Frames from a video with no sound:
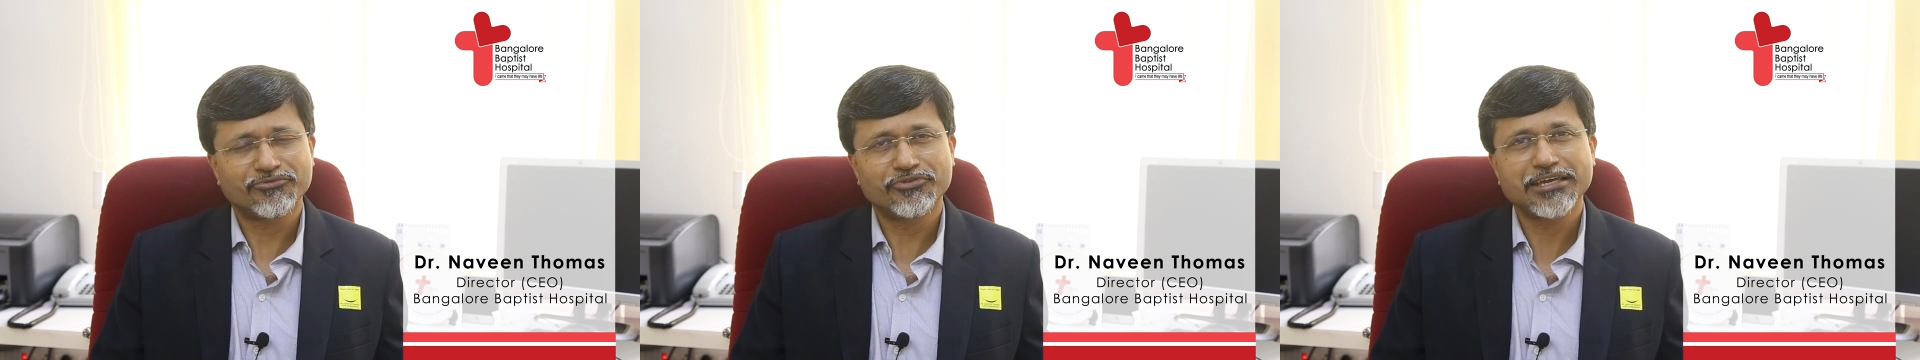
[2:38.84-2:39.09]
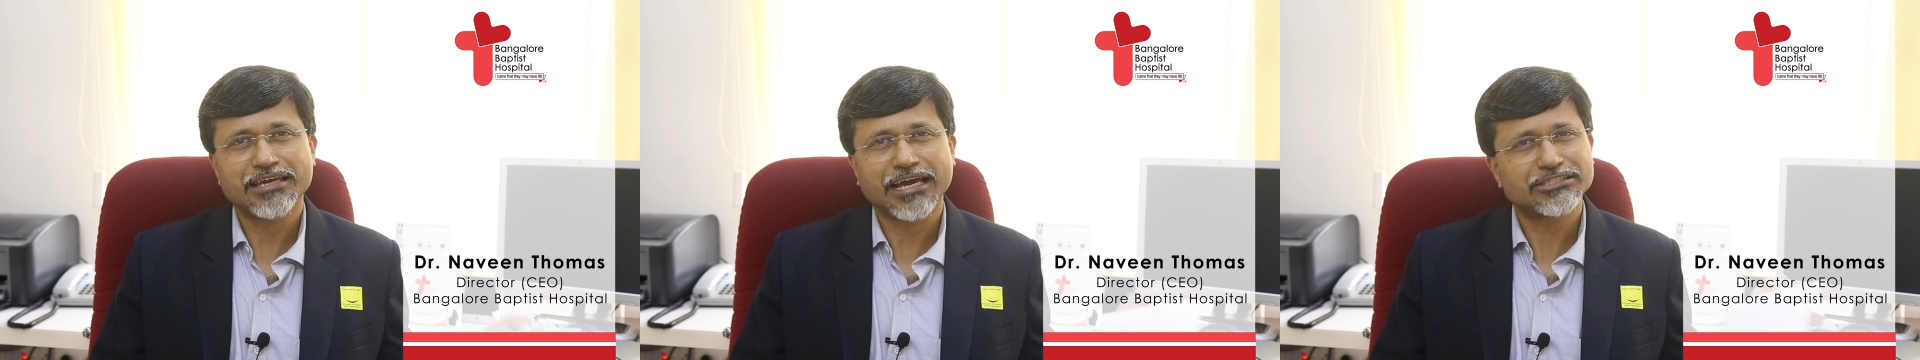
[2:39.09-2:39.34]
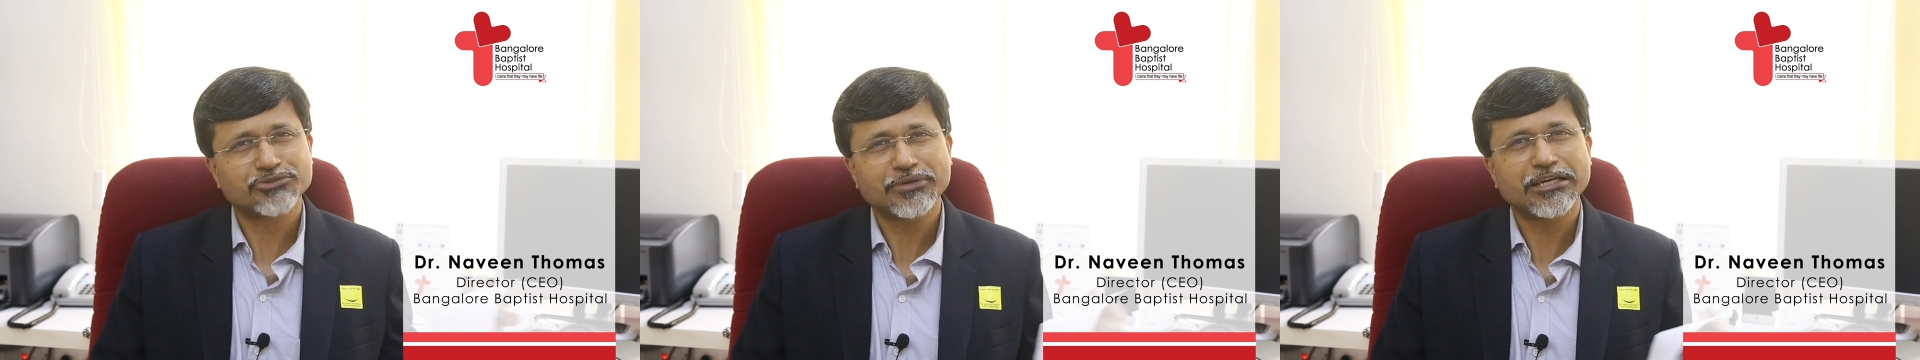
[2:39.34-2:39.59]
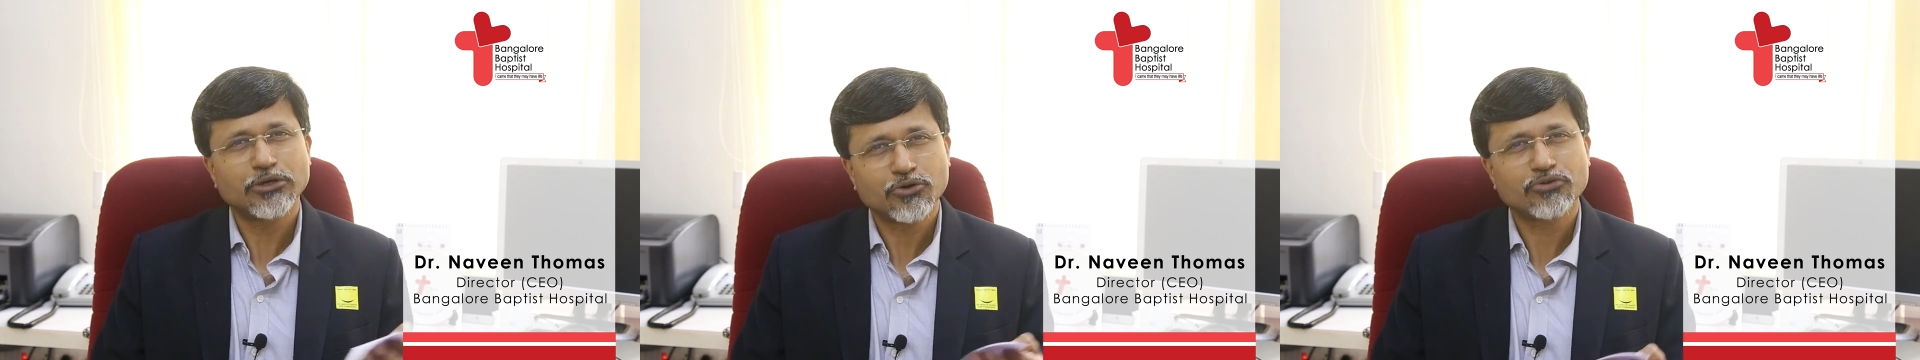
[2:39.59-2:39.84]
we, as
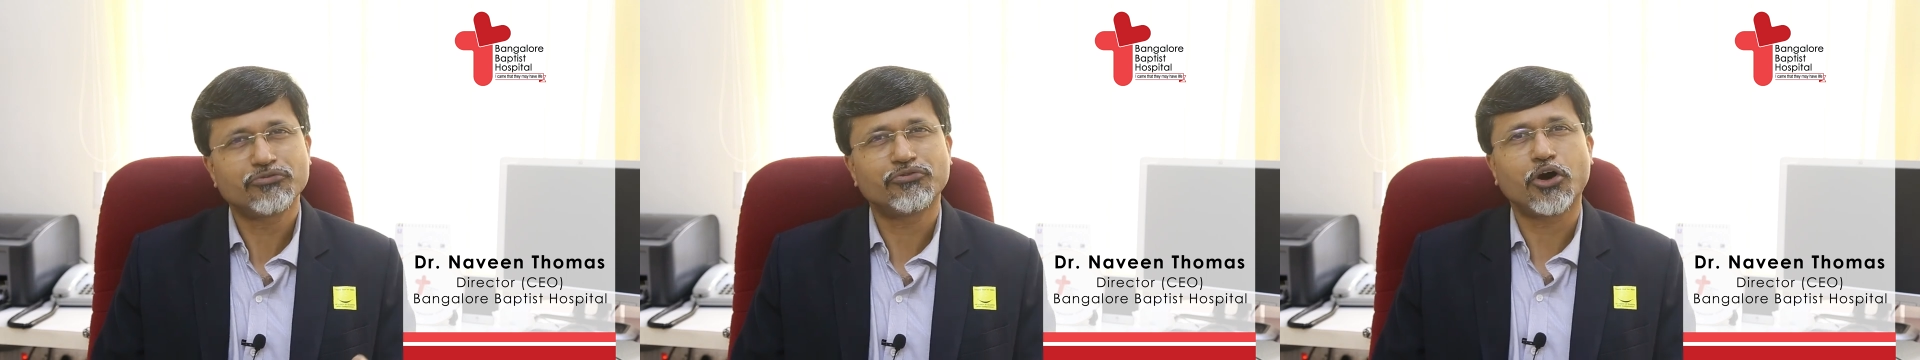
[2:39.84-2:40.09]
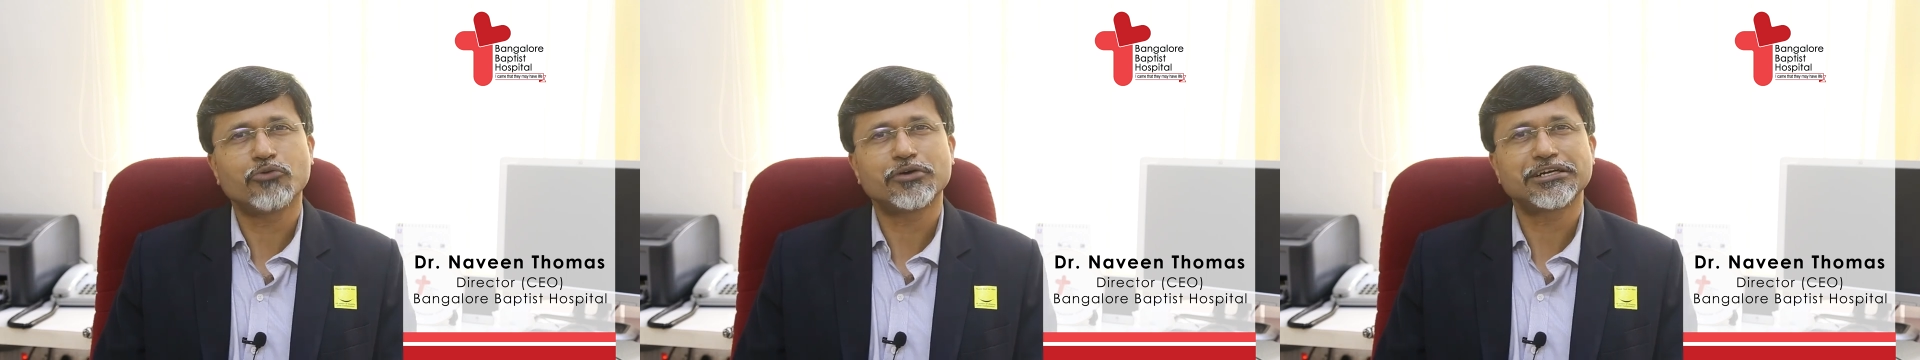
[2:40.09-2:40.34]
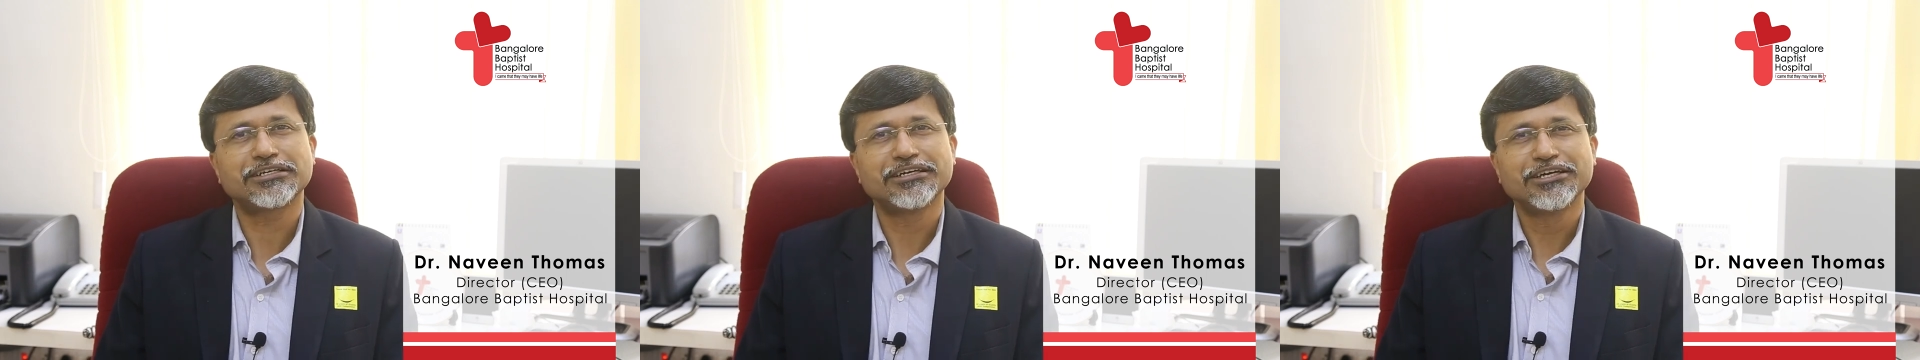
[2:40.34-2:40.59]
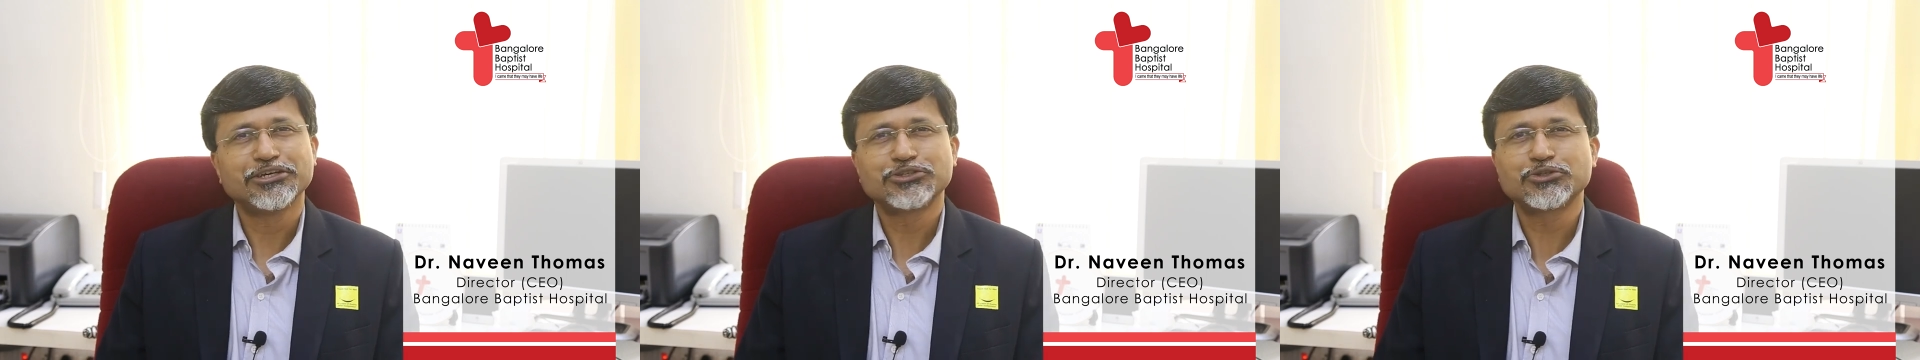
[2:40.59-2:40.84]
we look forward
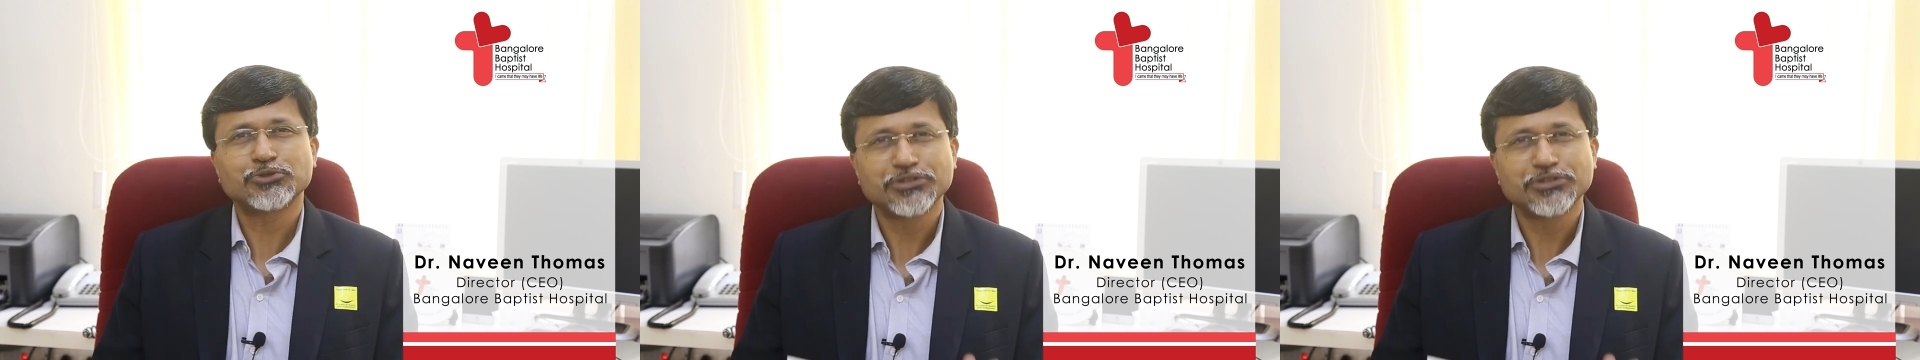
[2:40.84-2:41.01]
to